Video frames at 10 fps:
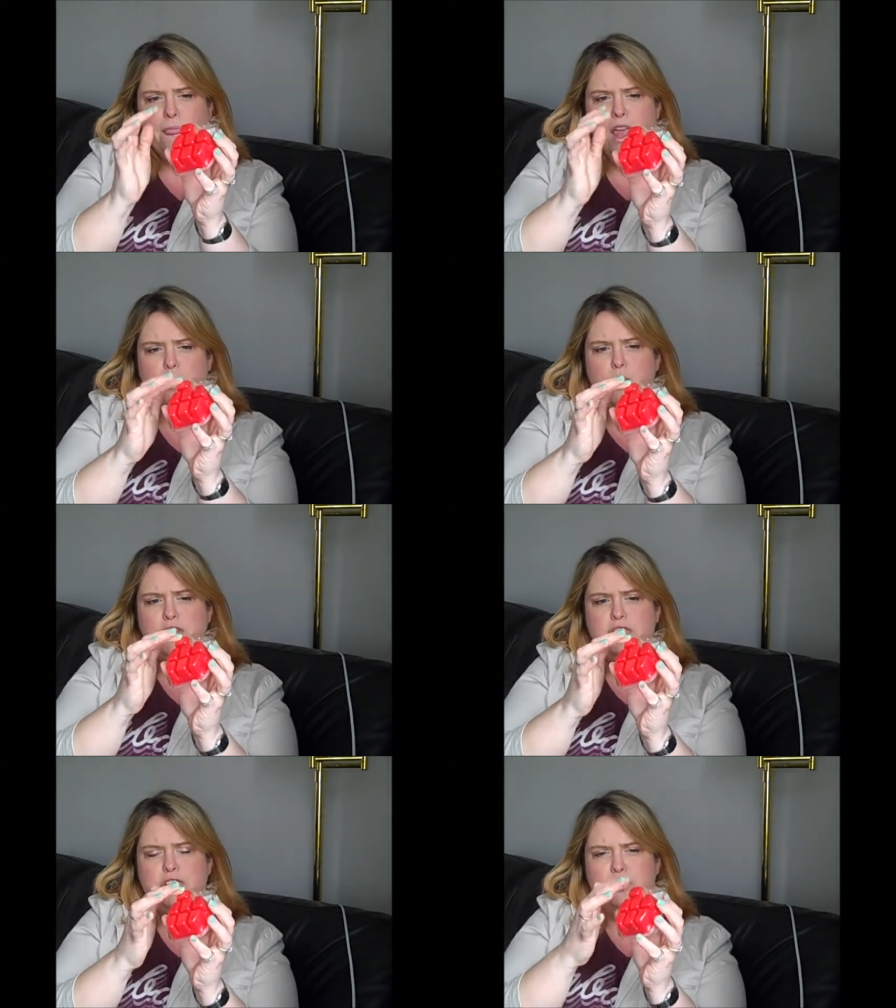And what
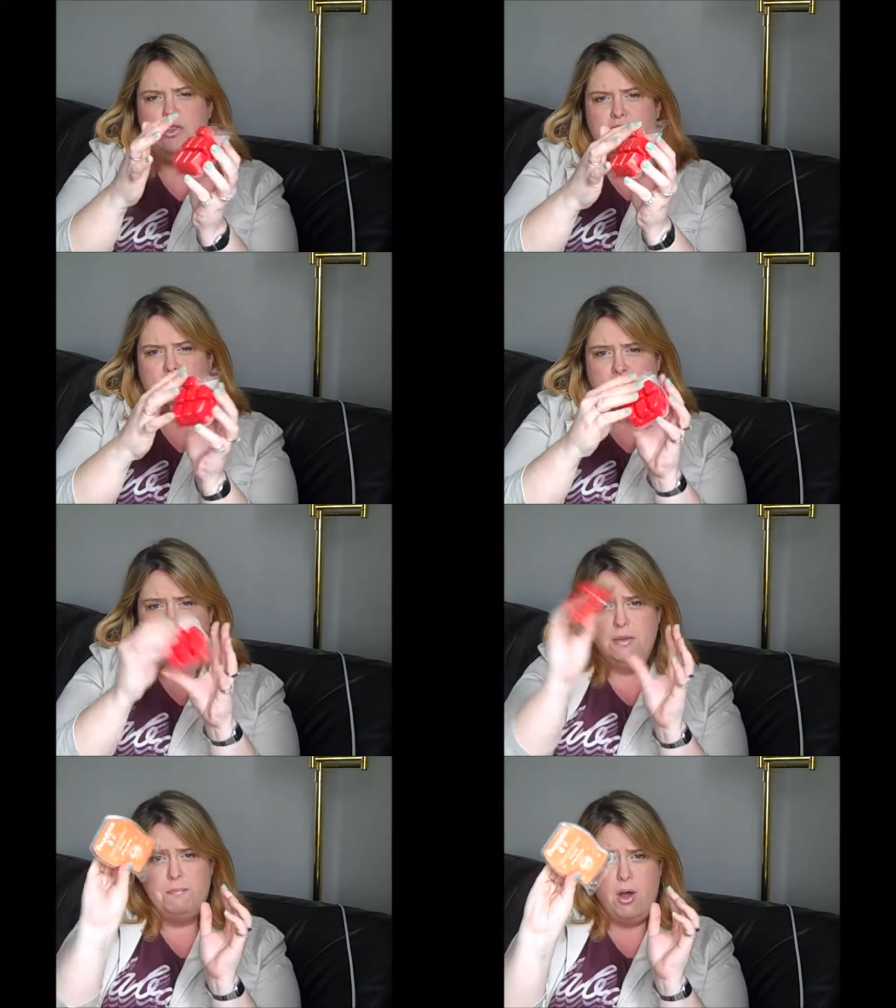you do, so
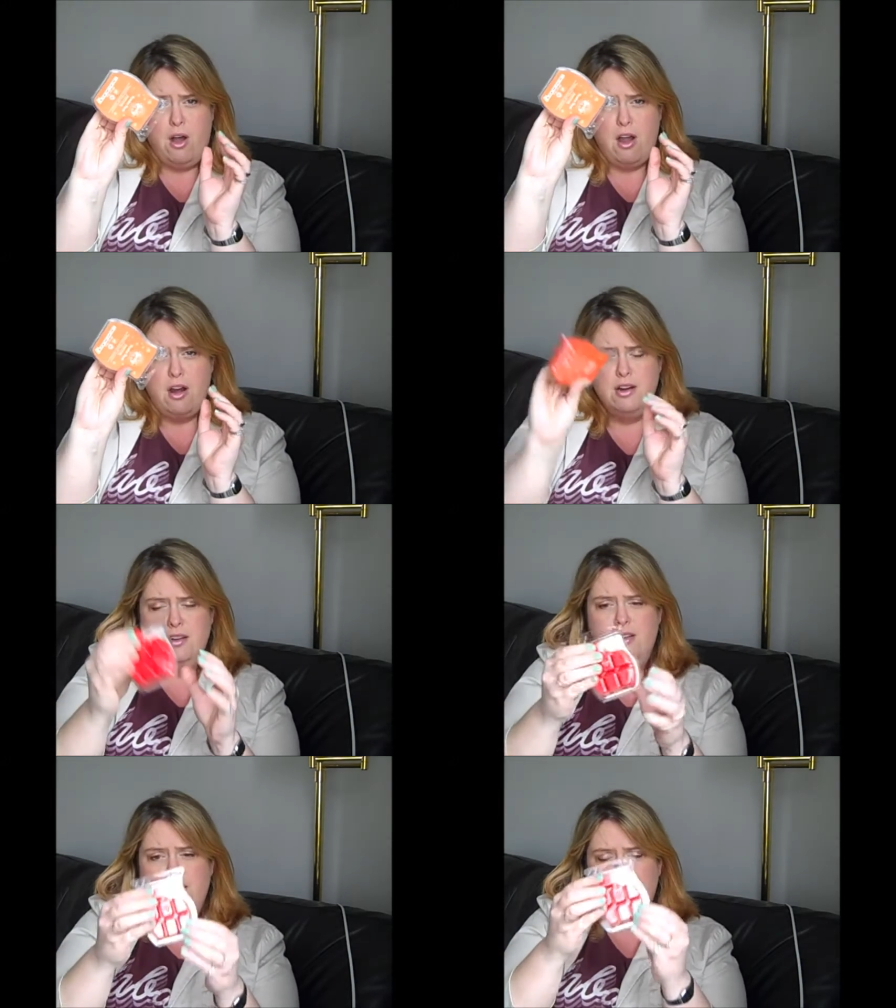that's a bar.
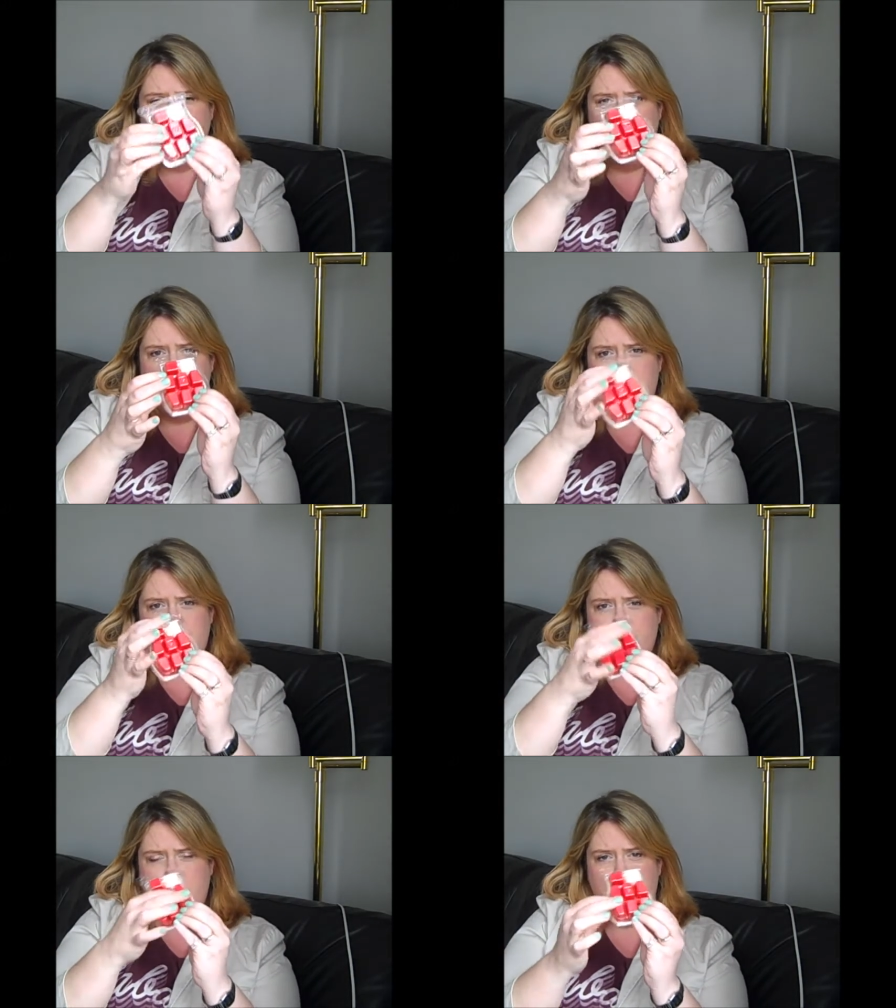These
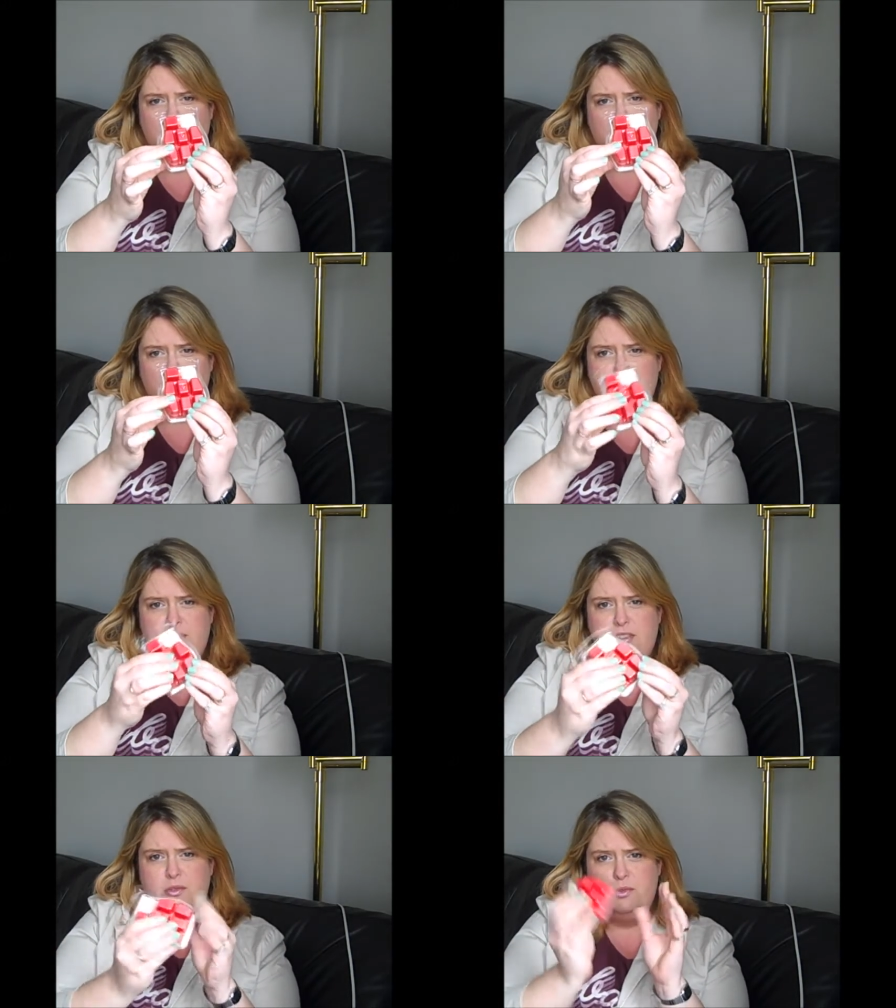are the
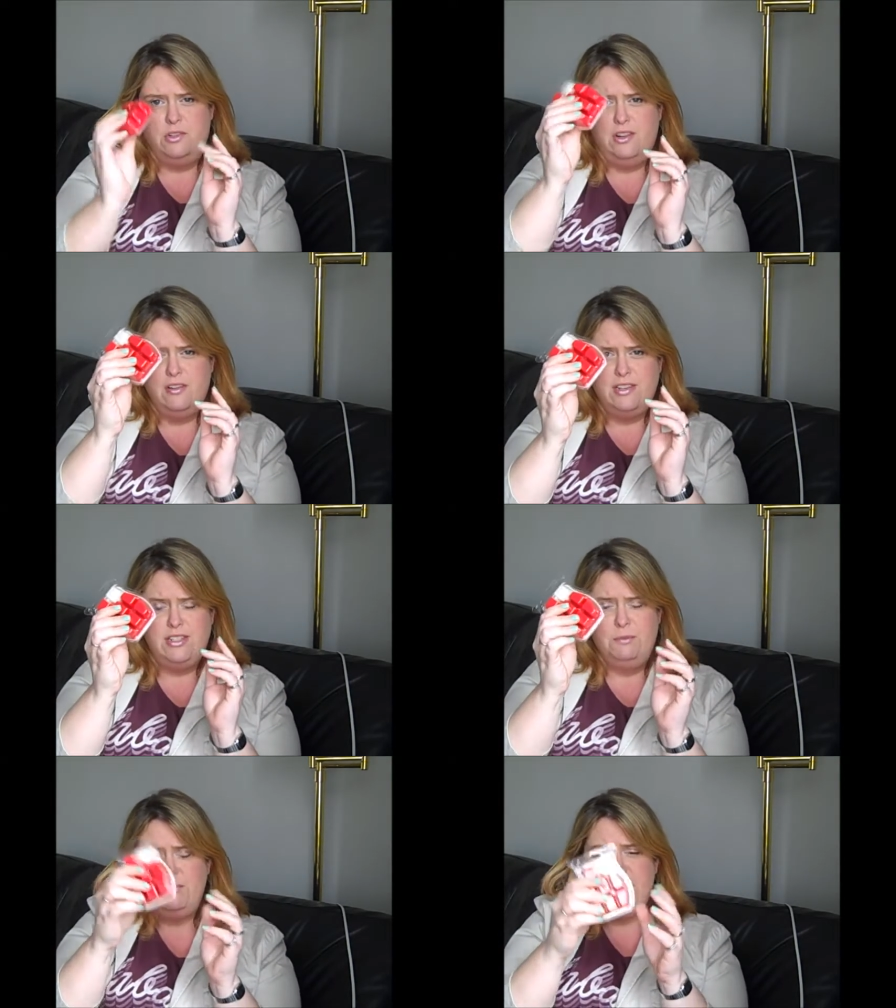cubes. We're learning
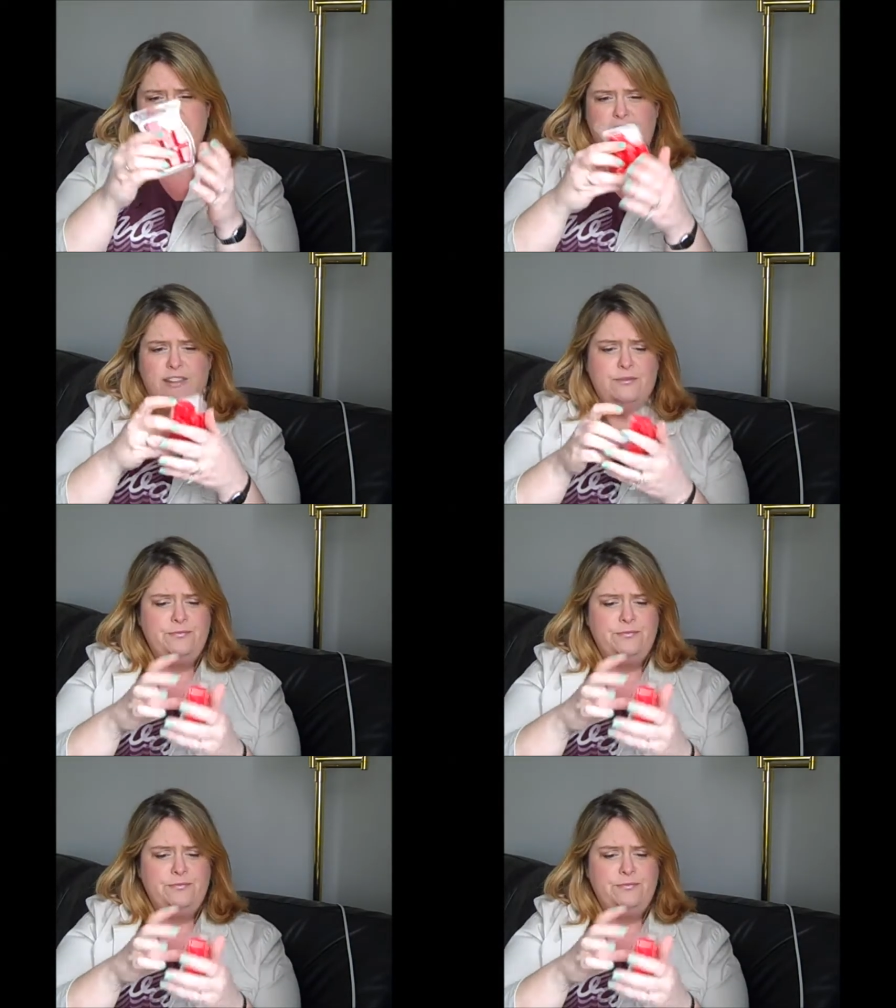something here.